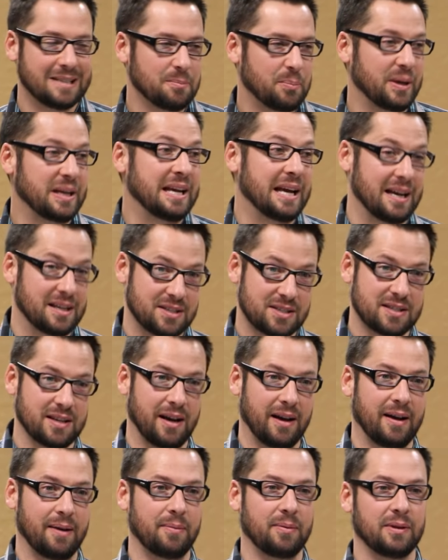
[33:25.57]
But yes,
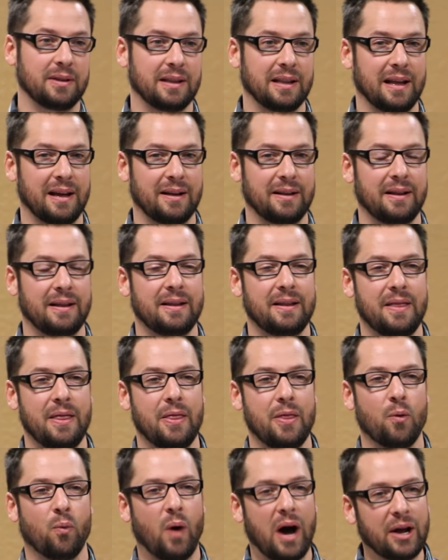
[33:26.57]

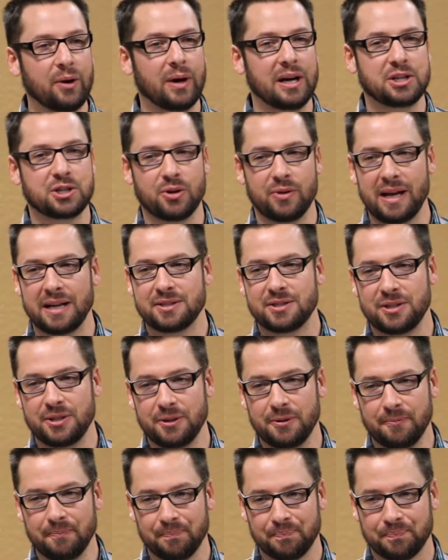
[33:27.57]
why do I show that to
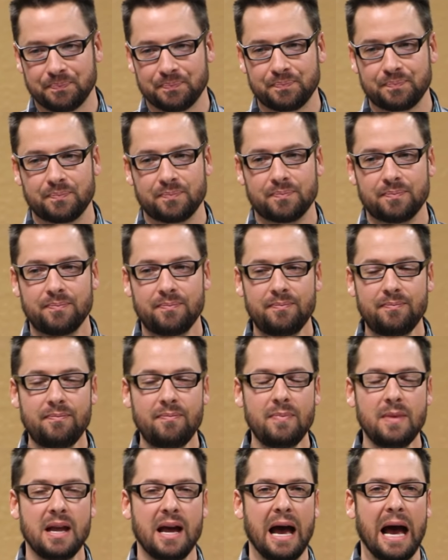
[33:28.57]
you?
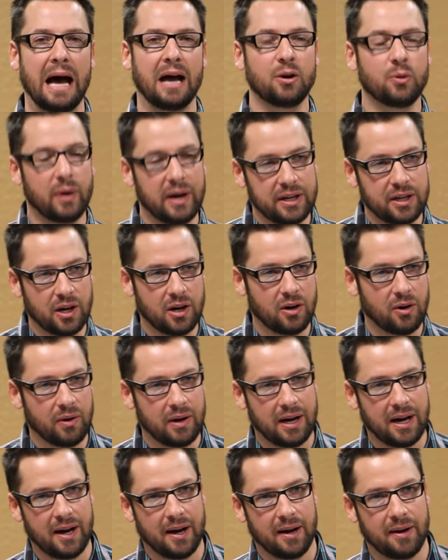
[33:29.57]
How do I
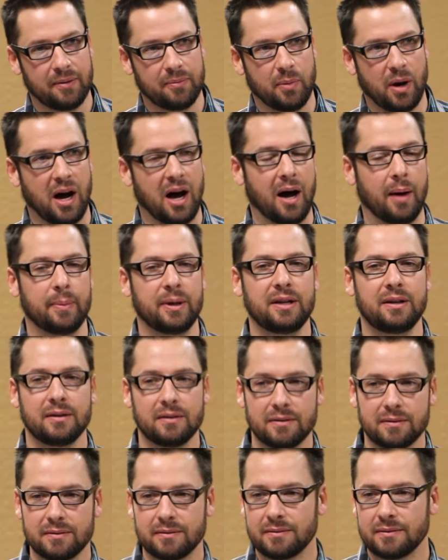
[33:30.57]
know Muhammad
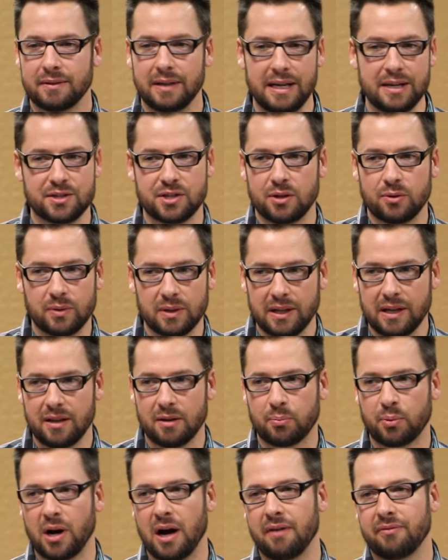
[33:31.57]
isn't really
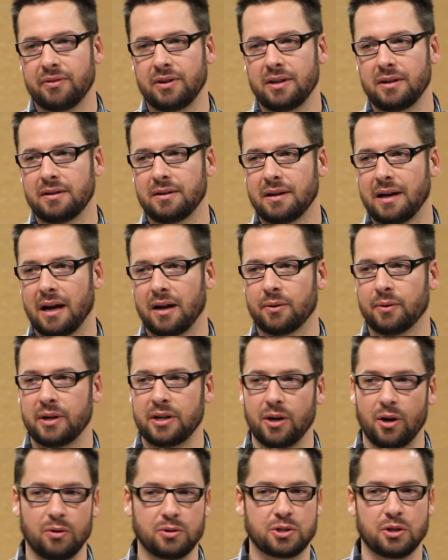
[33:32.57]
the prophet? How do I
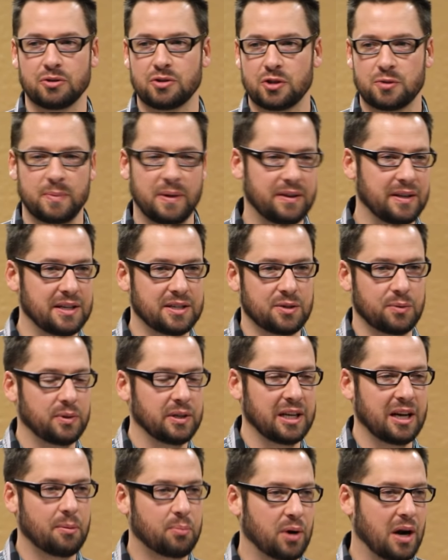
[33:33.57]
know Joseph Smith isn't
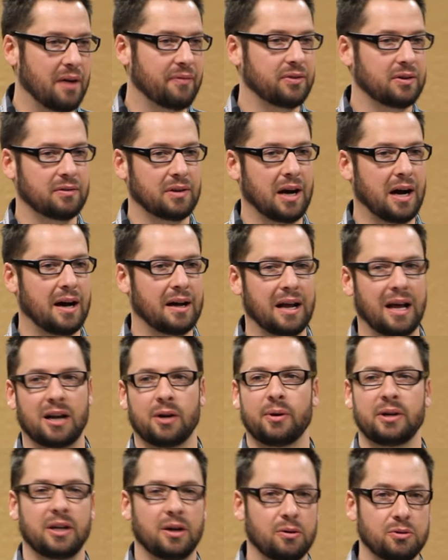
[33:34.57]
really a prophet of God? How
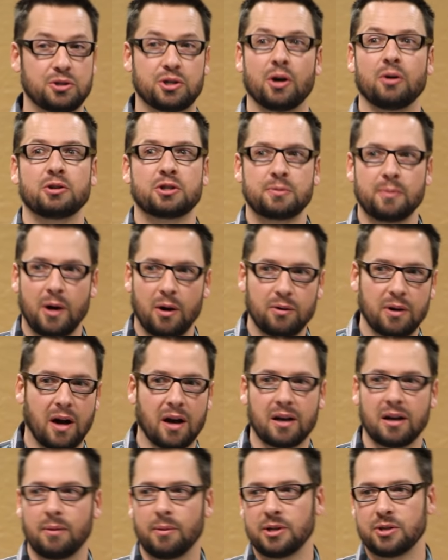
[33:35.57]
do I know Joe Schmo
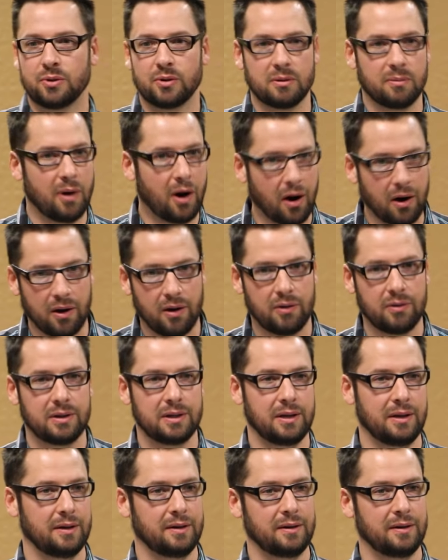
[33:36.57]
knocking on my door tomorrow,